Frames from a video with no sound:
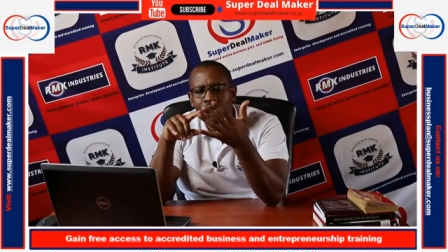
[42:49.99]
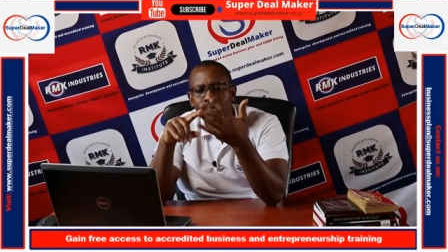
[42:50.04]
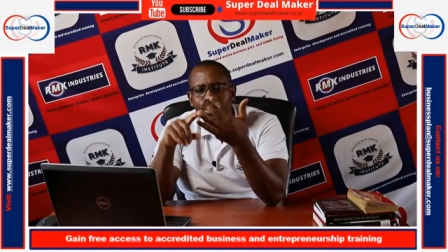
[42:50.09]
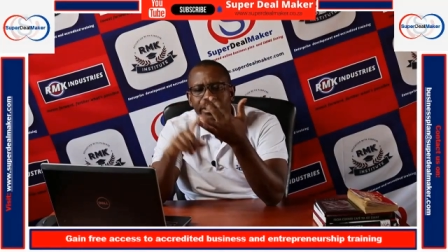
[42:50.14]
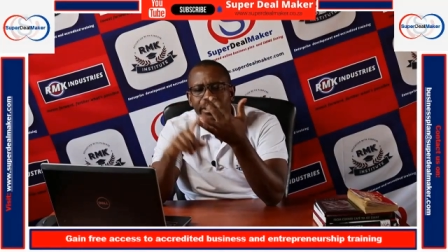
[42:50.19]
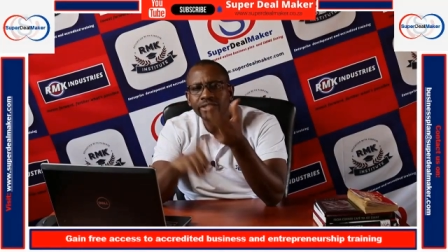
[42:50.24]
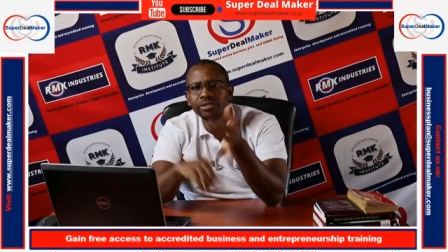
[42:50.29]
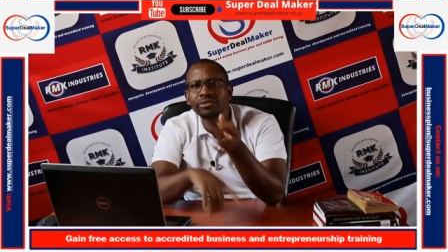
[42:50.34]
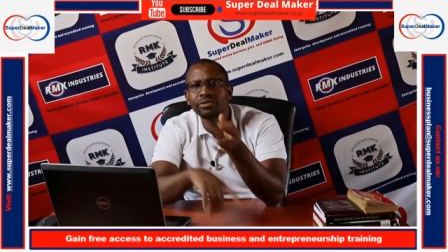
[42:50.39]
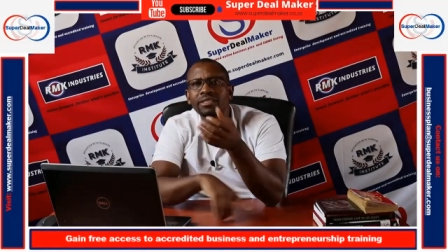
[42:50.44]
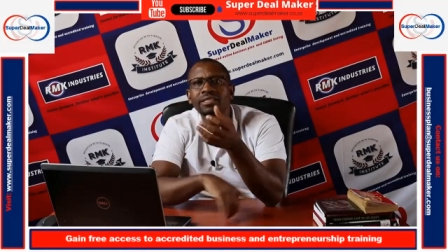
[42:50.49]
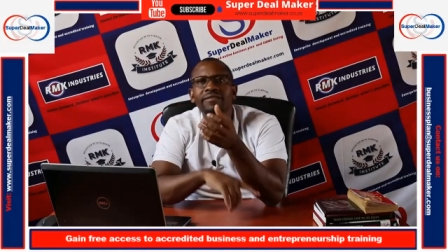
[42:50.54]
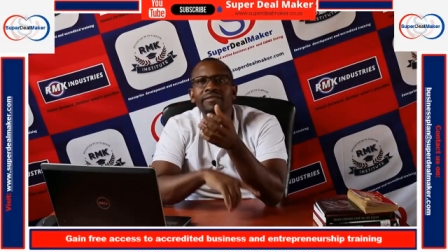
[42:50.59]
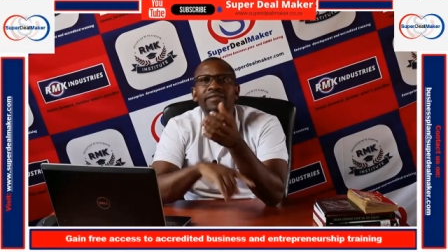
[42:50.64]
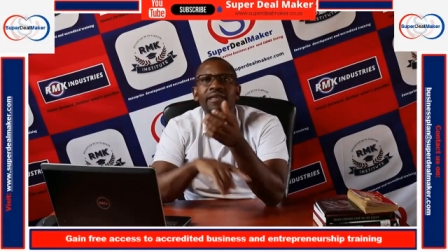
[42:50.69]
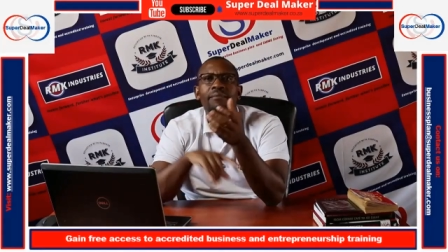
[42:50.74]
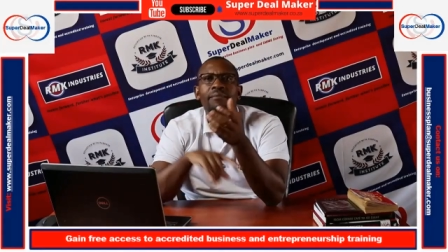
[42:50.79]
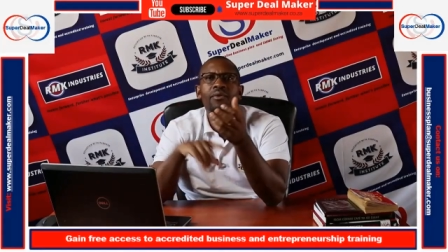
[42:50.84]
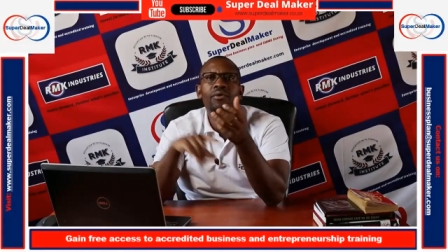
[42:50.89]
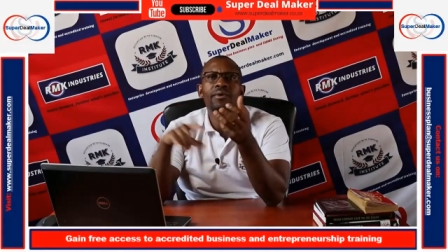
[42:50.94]
you need to give
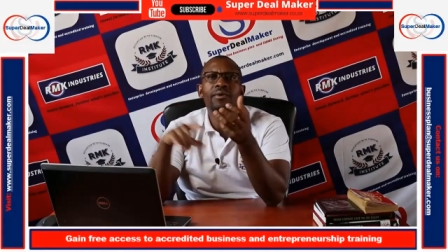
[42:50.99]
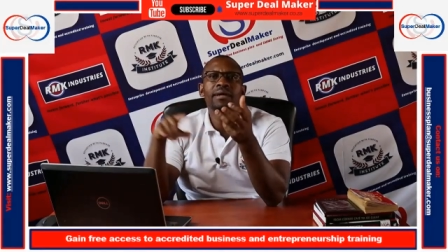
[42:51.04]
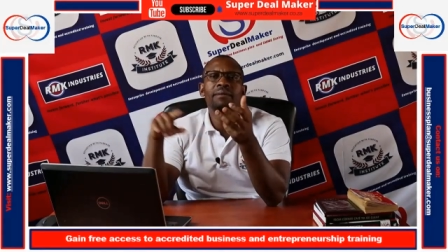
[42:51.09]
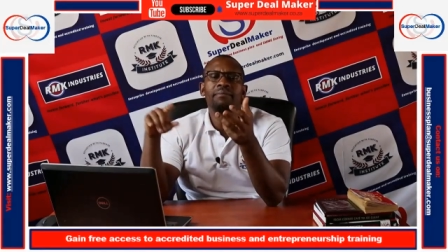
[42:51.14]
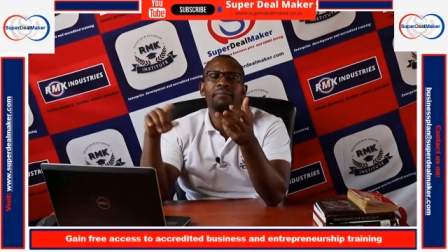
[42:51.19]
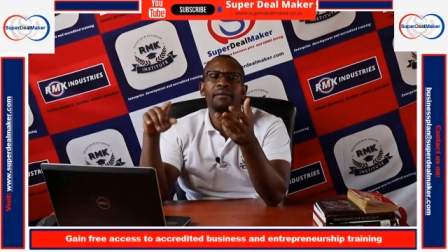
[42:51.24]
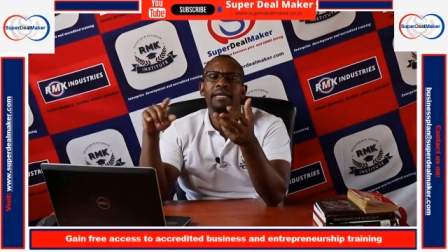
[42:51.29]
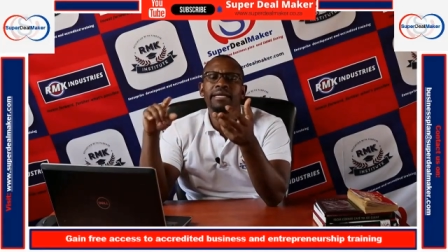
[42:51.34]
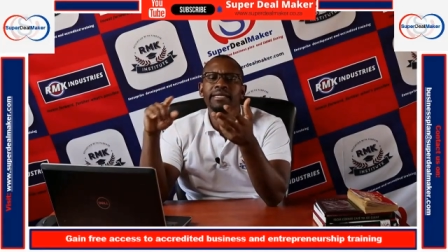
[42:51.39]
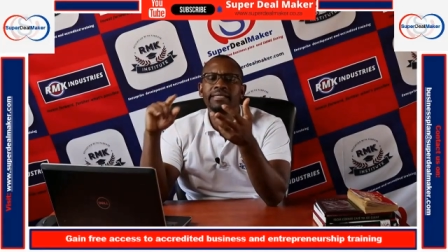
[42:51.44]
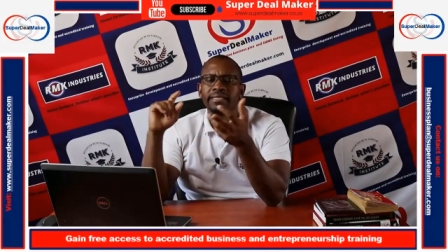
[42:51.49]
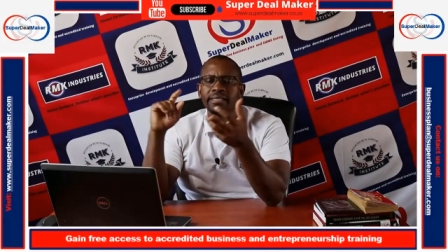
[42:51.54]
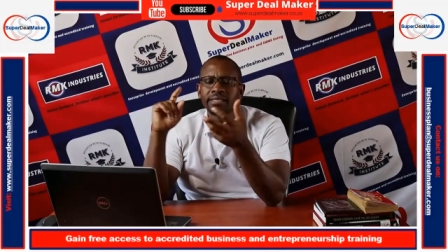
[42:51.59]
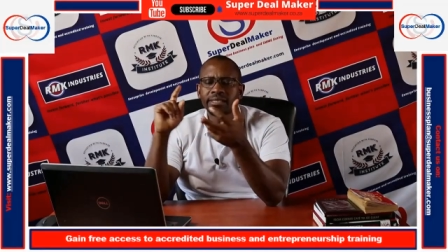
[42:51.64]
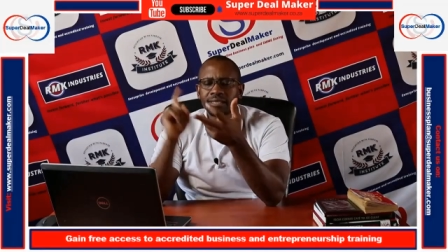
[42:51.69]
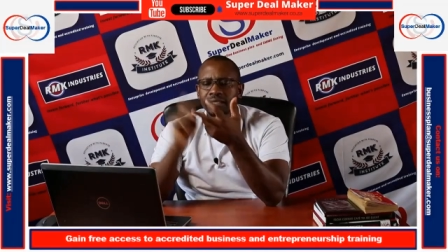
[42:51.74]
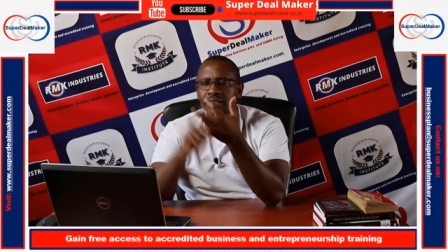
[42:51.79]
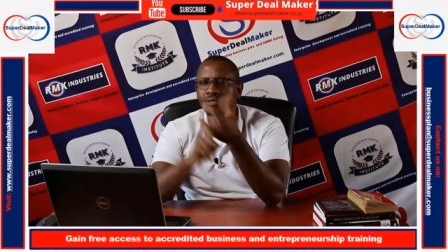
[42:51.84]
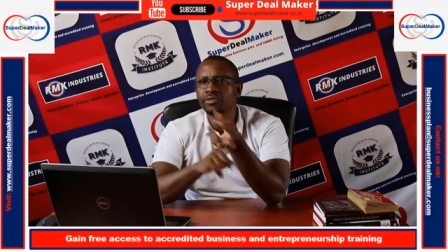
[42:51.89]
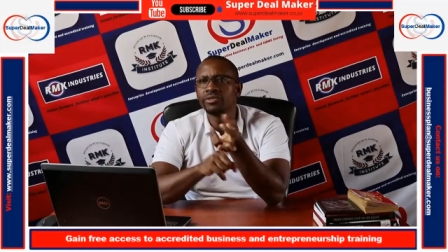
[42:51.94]
them a workplace,
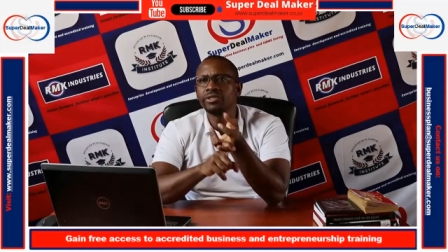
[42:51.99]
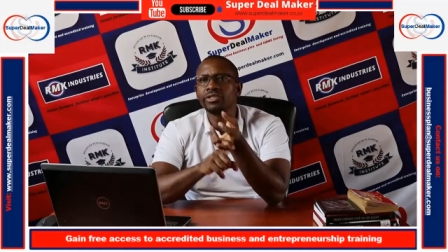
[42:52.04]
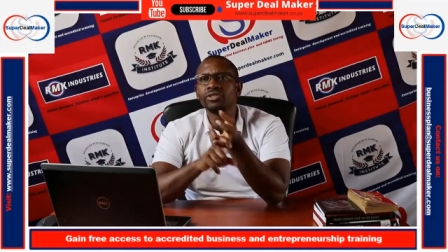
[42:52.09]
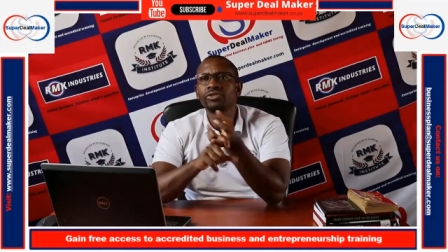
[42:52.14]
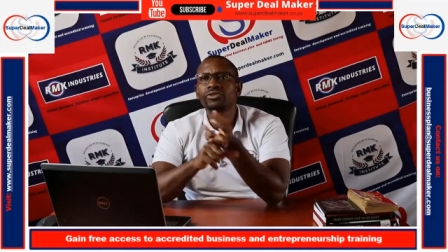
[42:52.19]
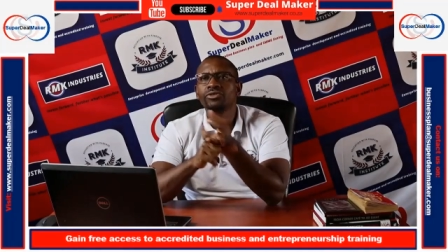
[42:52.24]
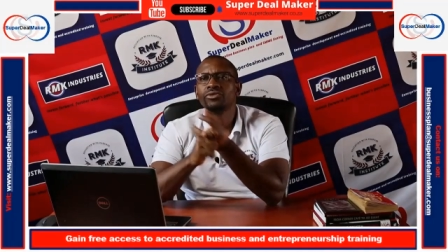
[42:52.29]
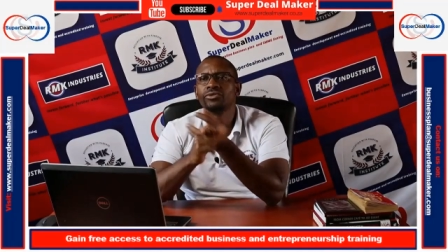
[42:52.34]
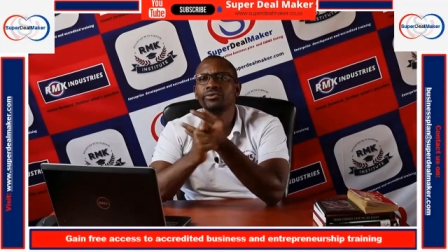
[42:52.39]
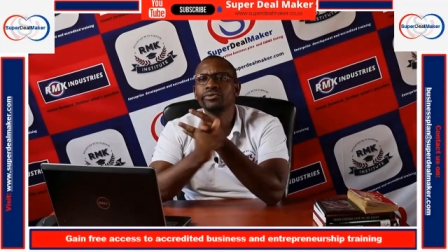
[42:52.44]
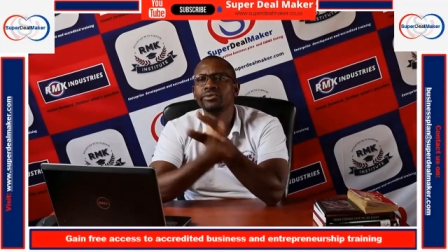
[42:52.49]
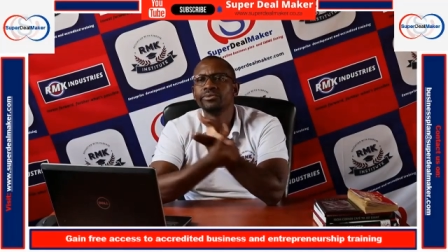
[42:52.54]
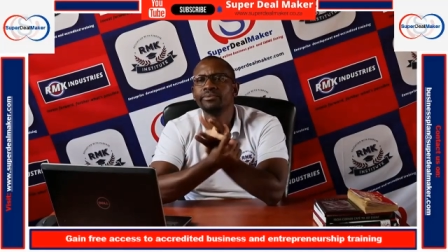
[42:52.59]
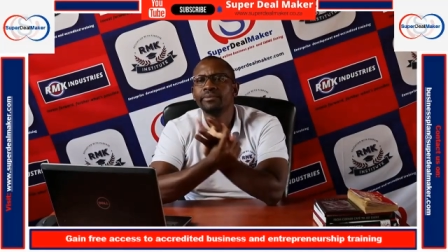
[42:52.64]
you need to